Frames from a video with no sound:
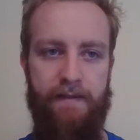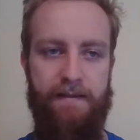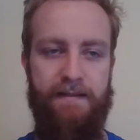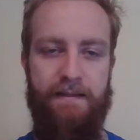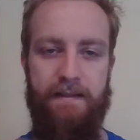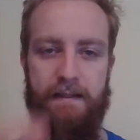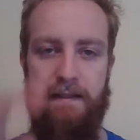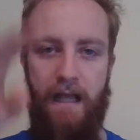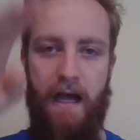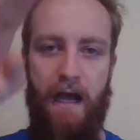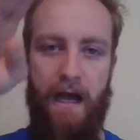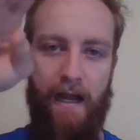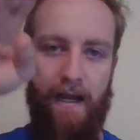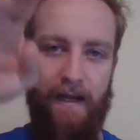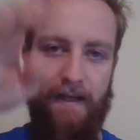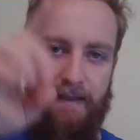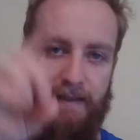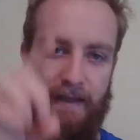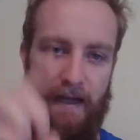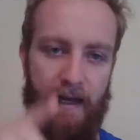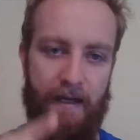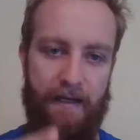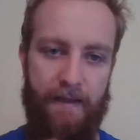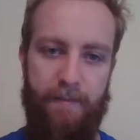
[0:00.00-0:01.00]
line
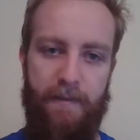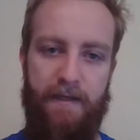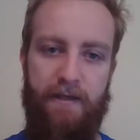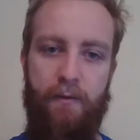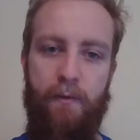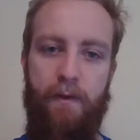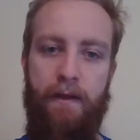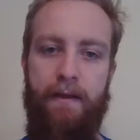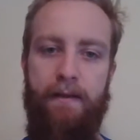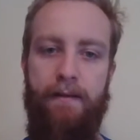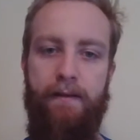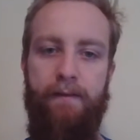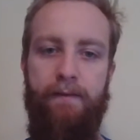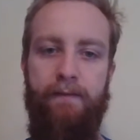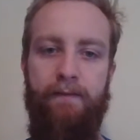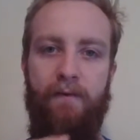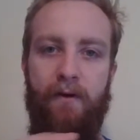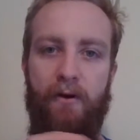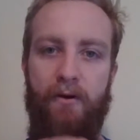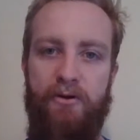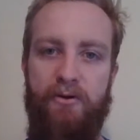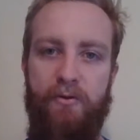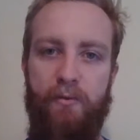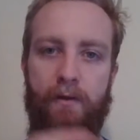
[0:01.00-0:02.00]
kind of between the
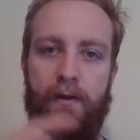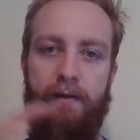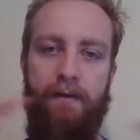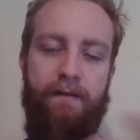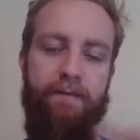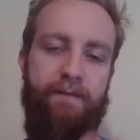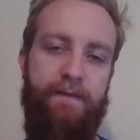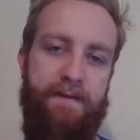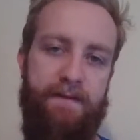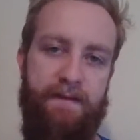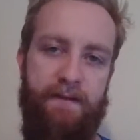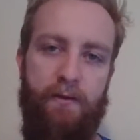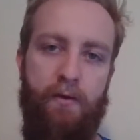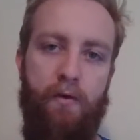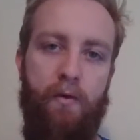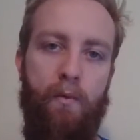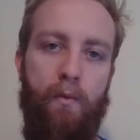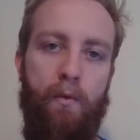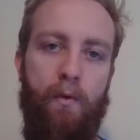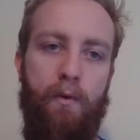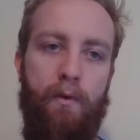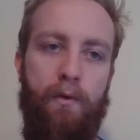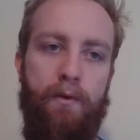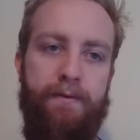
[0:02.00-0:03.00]
virtual and the physical
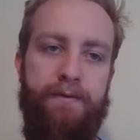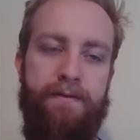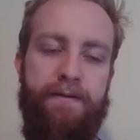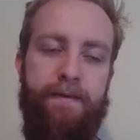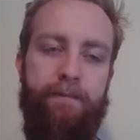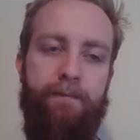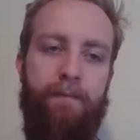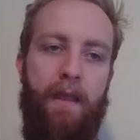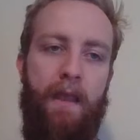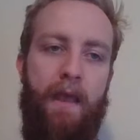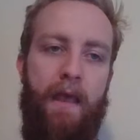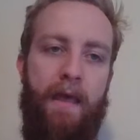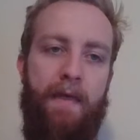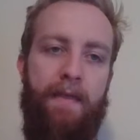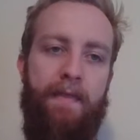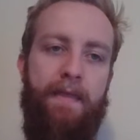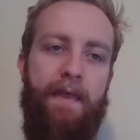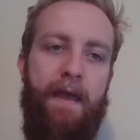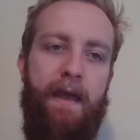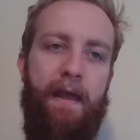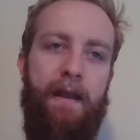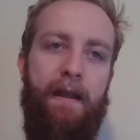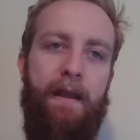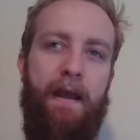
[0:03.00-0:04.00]
worlds
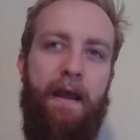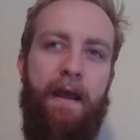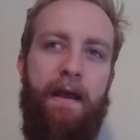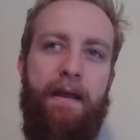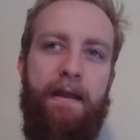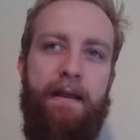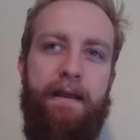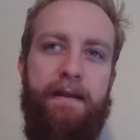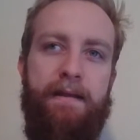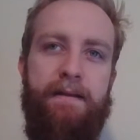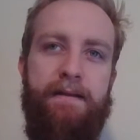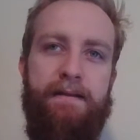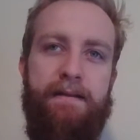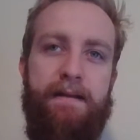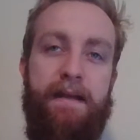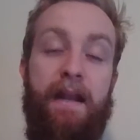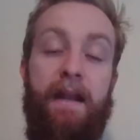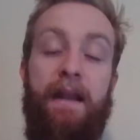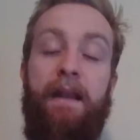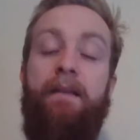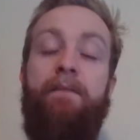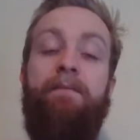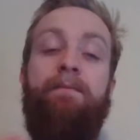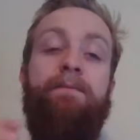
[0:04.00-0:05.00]
that is
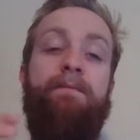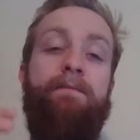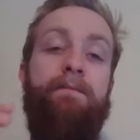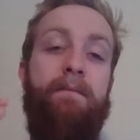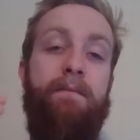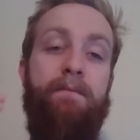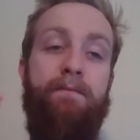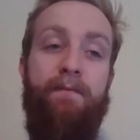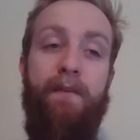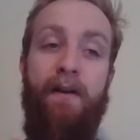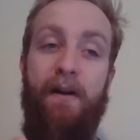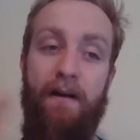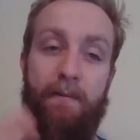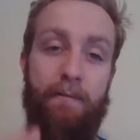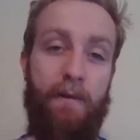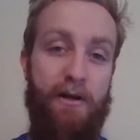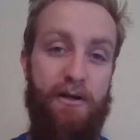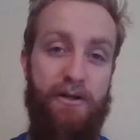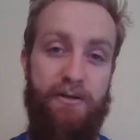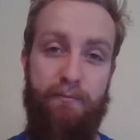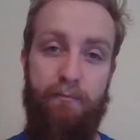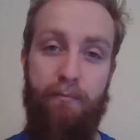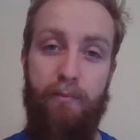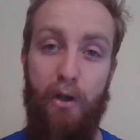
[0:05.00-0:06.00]
getting very
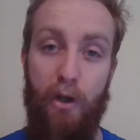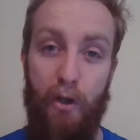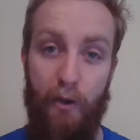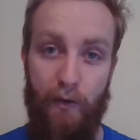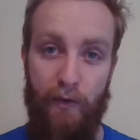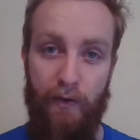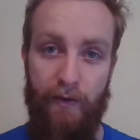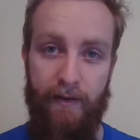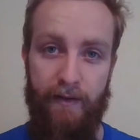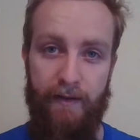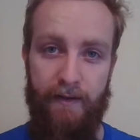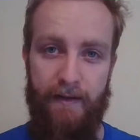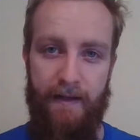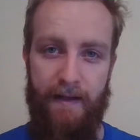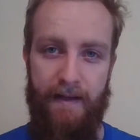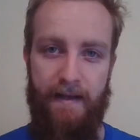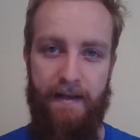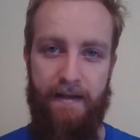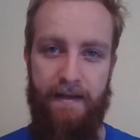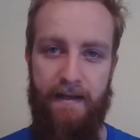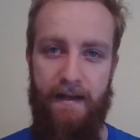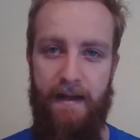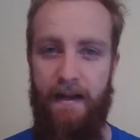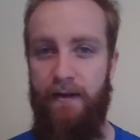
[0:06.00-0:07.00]
much blurred
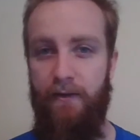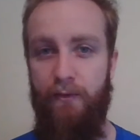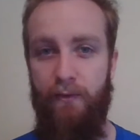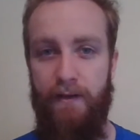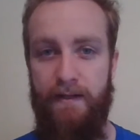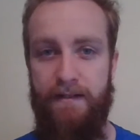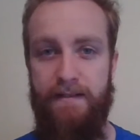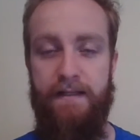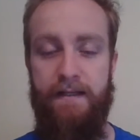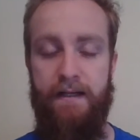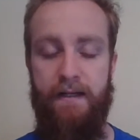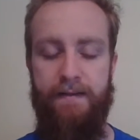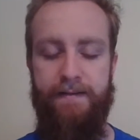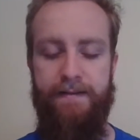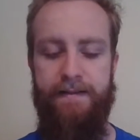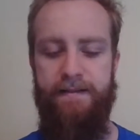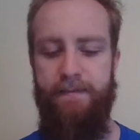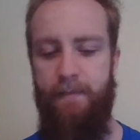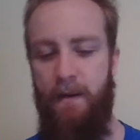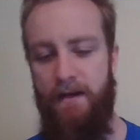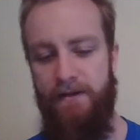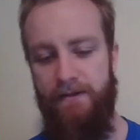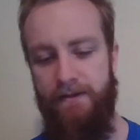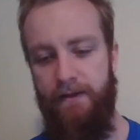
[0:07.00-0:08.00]
in recent years,
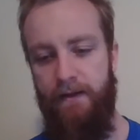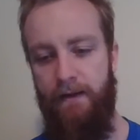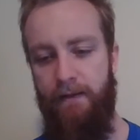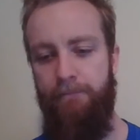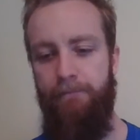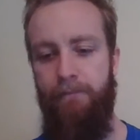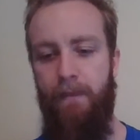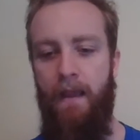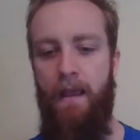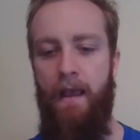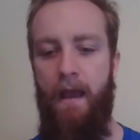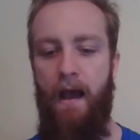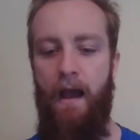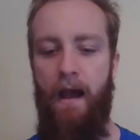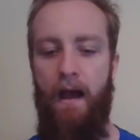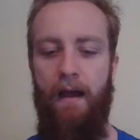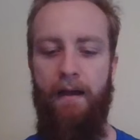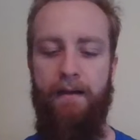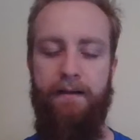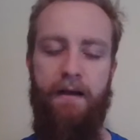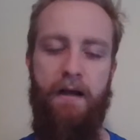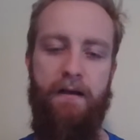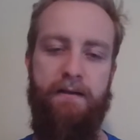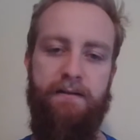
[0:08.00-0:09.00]
especially.
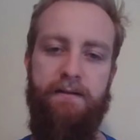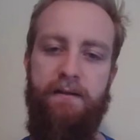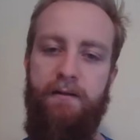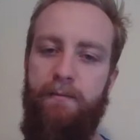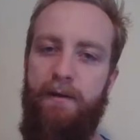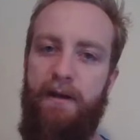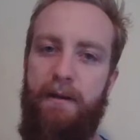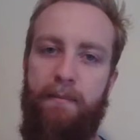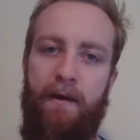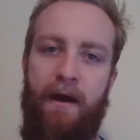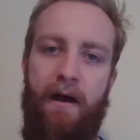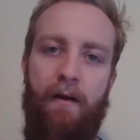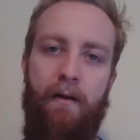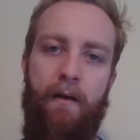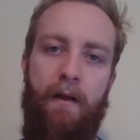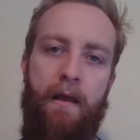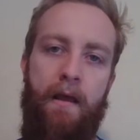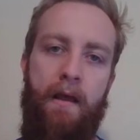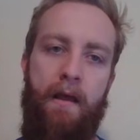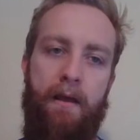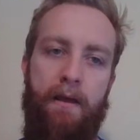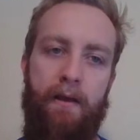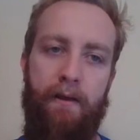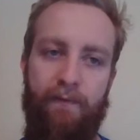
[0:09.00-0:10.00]
It talks a little bit about
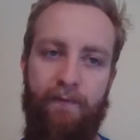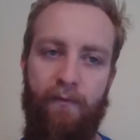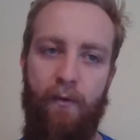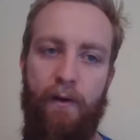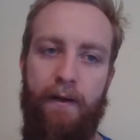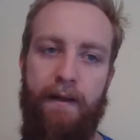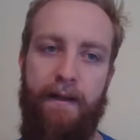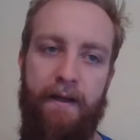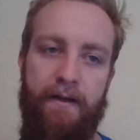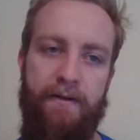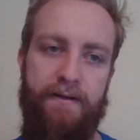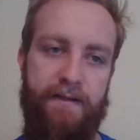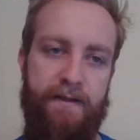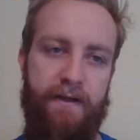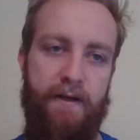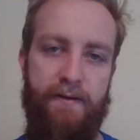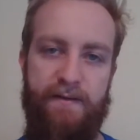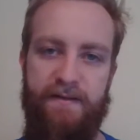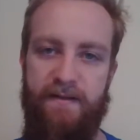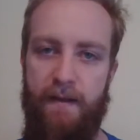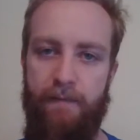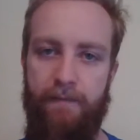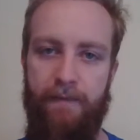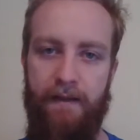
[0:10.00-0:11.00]
40 years ago,
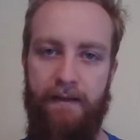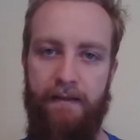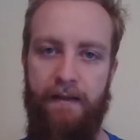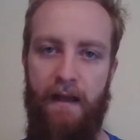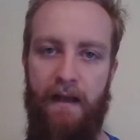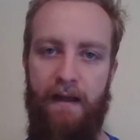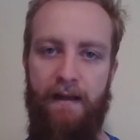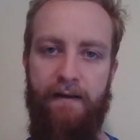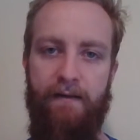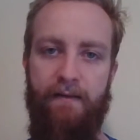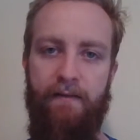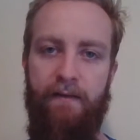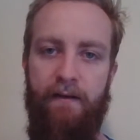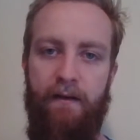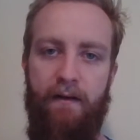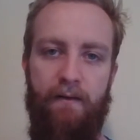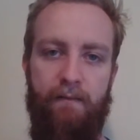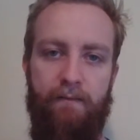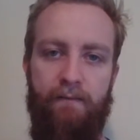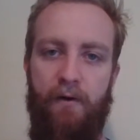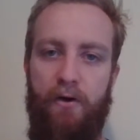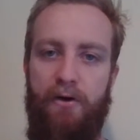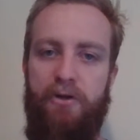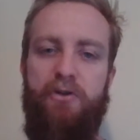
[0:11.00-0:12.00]
something like
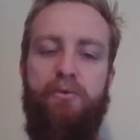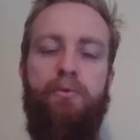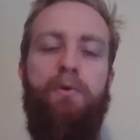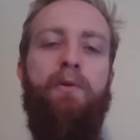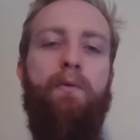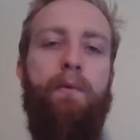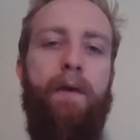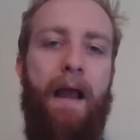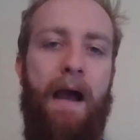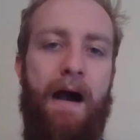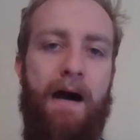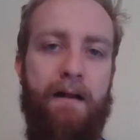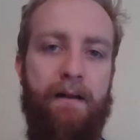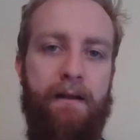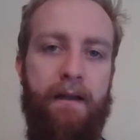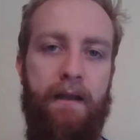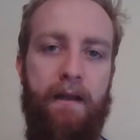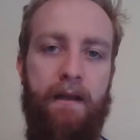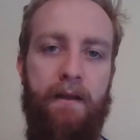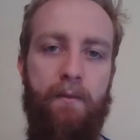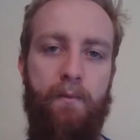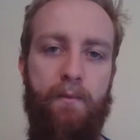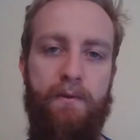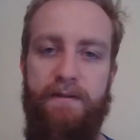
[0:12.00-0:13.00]
virtual
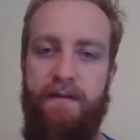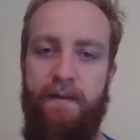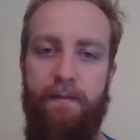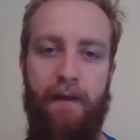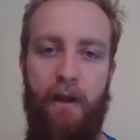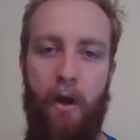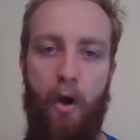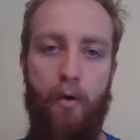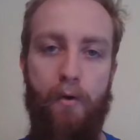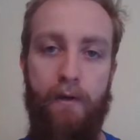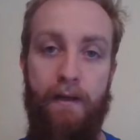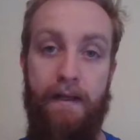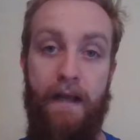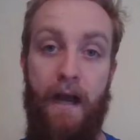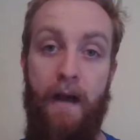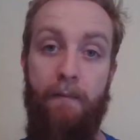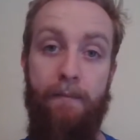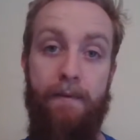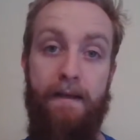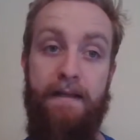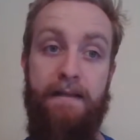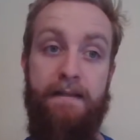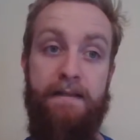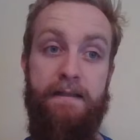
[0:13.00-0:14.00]
reality was something only
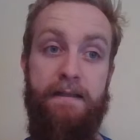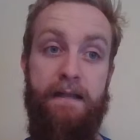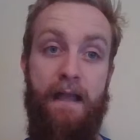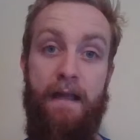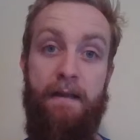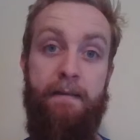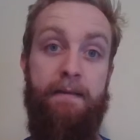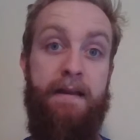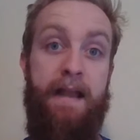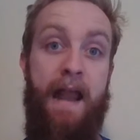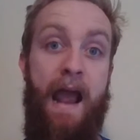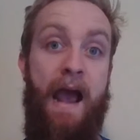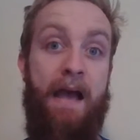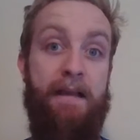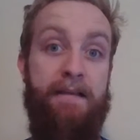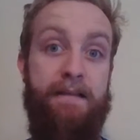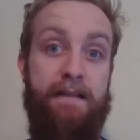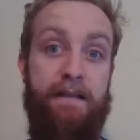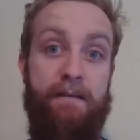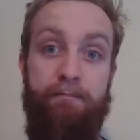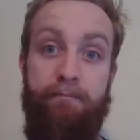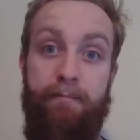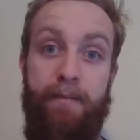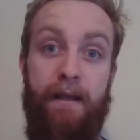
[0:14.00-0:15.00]
companies like
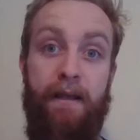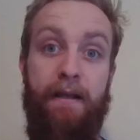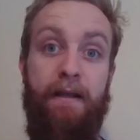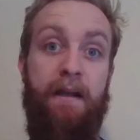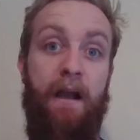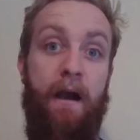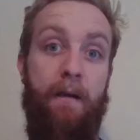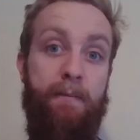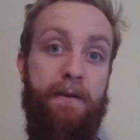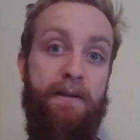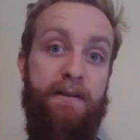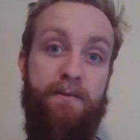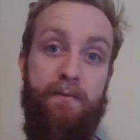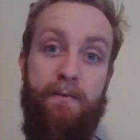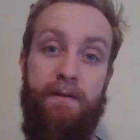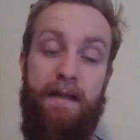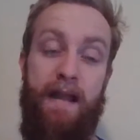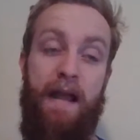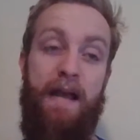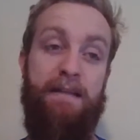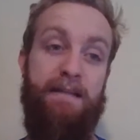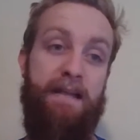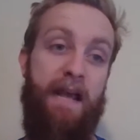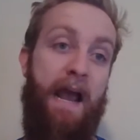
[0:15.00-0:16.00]
NASA, big companies with
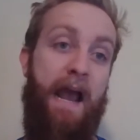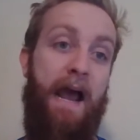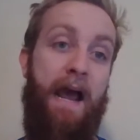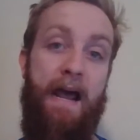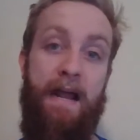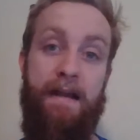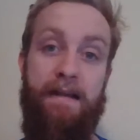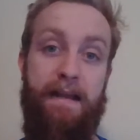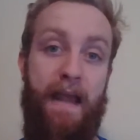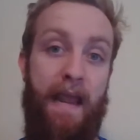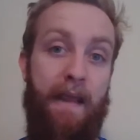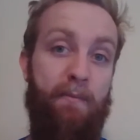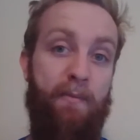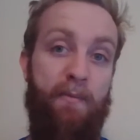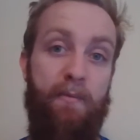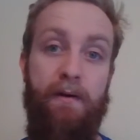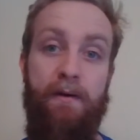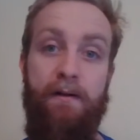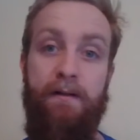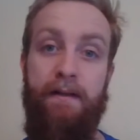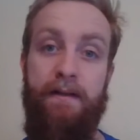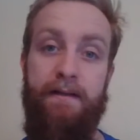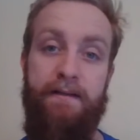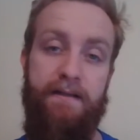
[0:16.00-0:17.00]
NASA, had
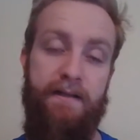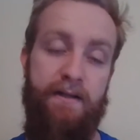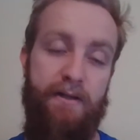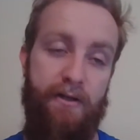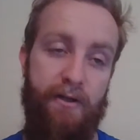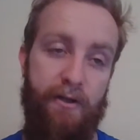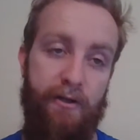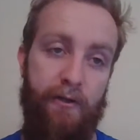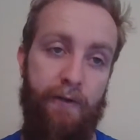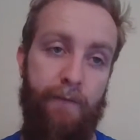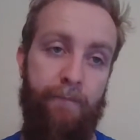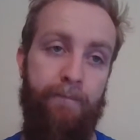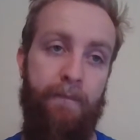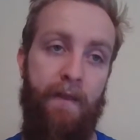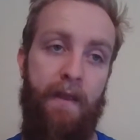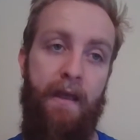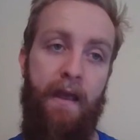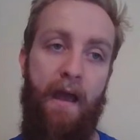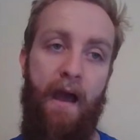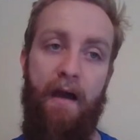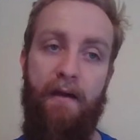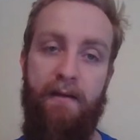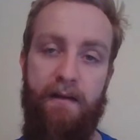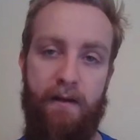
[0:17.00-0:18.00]
capabilities to do.
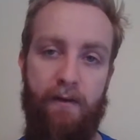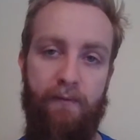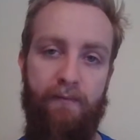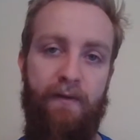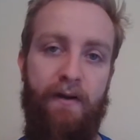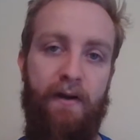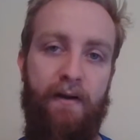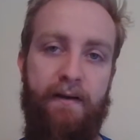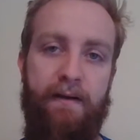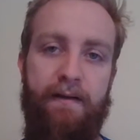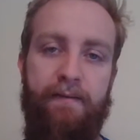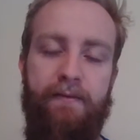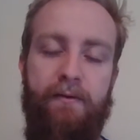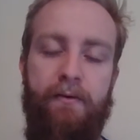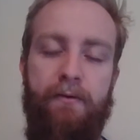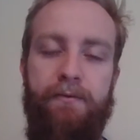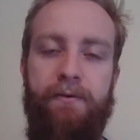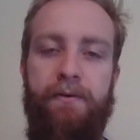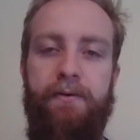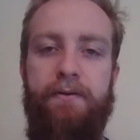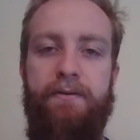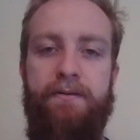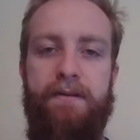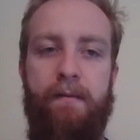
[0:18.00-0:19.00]
Very difficult
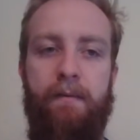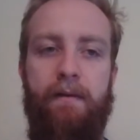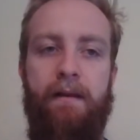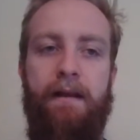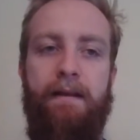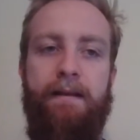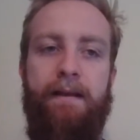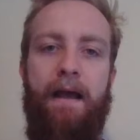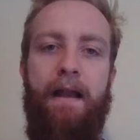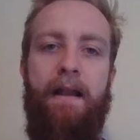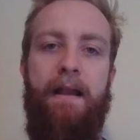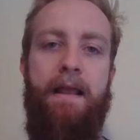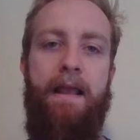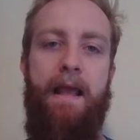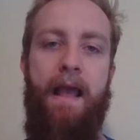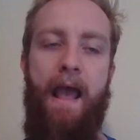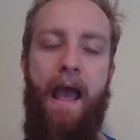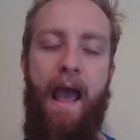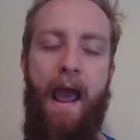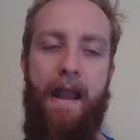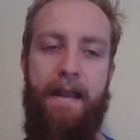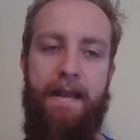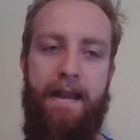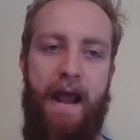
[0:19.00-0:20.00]
to do something like that.
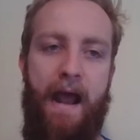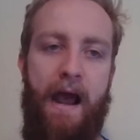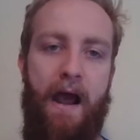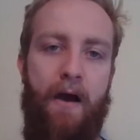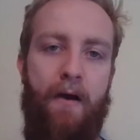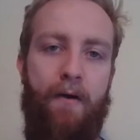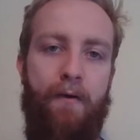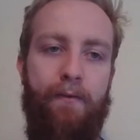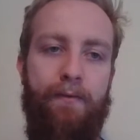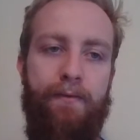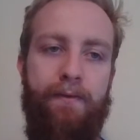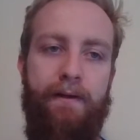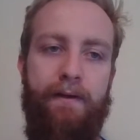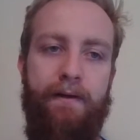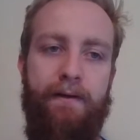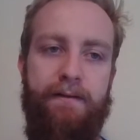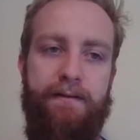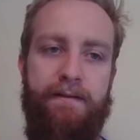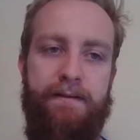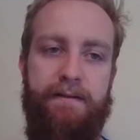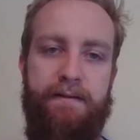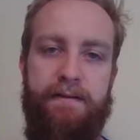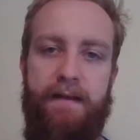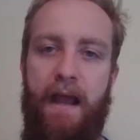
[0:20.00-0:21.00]
And now
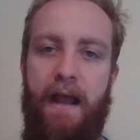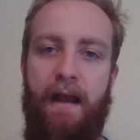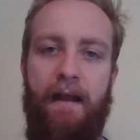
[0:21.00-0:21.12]
there's